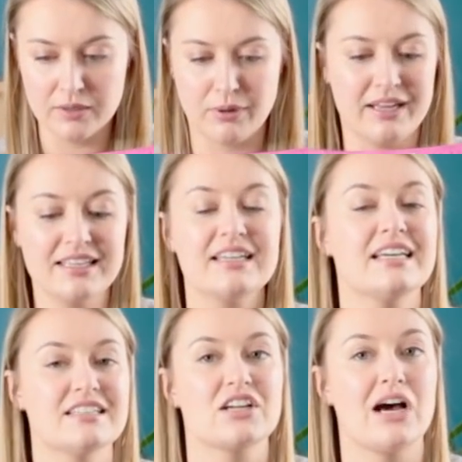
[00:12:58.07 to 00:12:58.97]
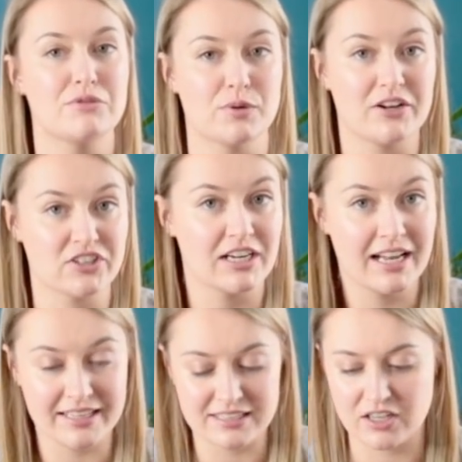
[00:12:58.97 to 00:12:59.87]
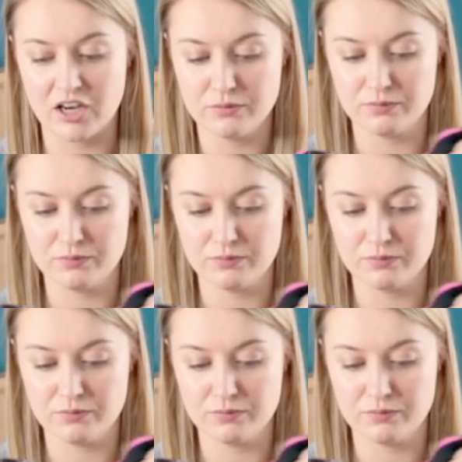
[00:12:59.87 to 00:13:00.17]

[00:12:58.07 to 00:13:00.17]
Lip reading: But I think it is time to actually let these go.